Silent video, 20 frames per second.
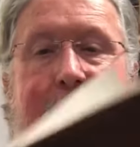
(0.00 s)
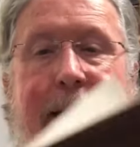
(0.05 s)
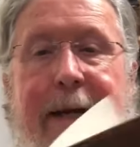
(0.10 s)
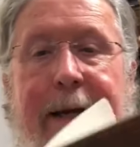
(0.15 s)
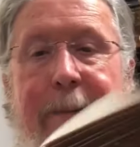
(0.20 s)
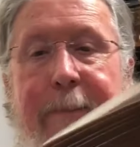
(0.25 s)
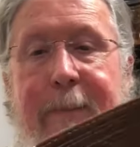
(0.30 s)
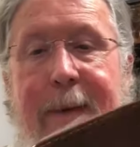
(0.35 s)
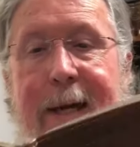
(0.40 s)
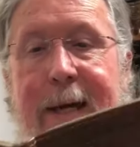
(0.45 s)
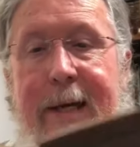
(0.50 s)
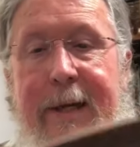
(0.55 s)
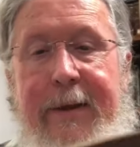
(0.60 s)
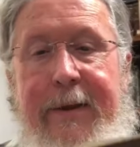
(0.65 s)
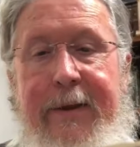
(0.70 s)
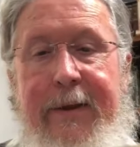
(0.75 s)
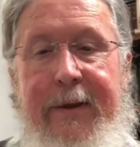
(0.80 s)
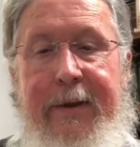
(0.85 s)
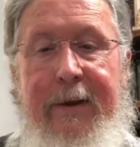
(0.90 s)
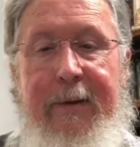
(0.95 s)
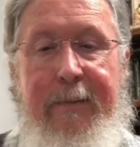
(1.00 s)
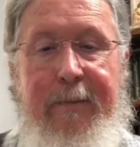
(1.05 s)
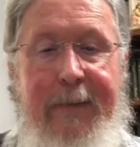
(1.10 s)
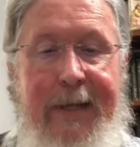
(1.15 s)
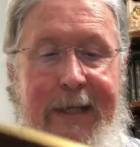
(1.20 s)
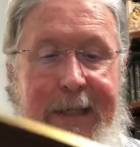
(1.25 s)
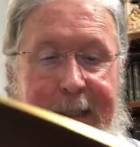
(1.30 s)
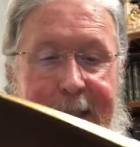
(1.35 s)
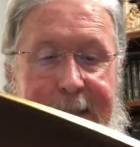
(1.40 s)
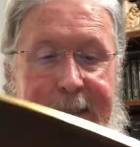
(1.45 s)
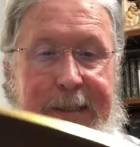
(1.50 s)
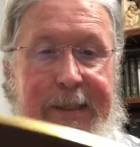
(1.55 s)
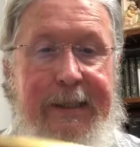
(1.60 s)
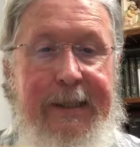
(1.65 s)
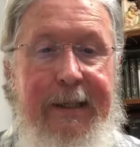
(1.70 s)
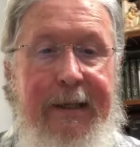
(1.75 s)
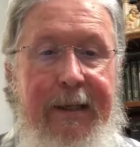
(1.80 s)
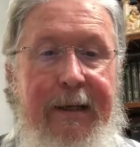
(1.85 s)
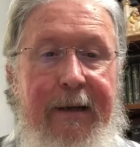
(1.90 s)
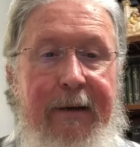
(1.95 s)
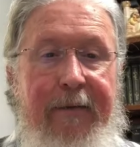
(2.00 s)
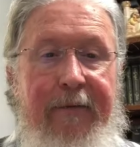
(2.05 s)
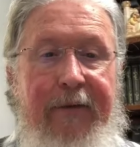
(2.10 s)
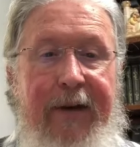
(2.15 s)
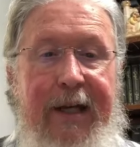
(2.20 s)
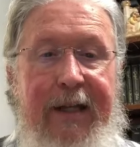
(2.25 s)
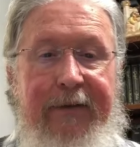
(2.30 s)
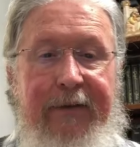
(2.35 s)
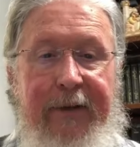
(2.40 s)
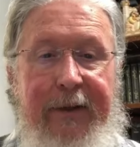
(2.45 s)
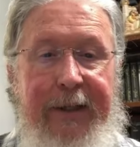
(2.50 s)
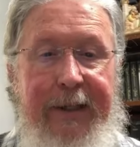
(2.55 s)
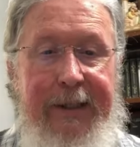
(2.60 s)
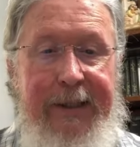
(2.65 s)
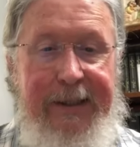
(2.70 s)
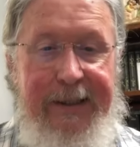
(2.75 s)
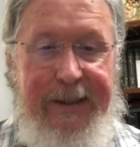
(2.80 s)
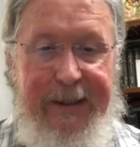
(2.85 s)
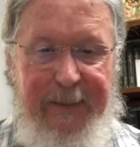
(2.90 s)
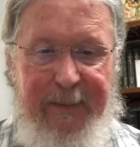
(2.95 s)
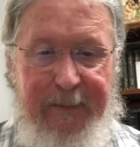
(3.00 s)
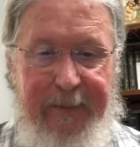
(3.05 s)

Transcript: Emeth means faithfulness.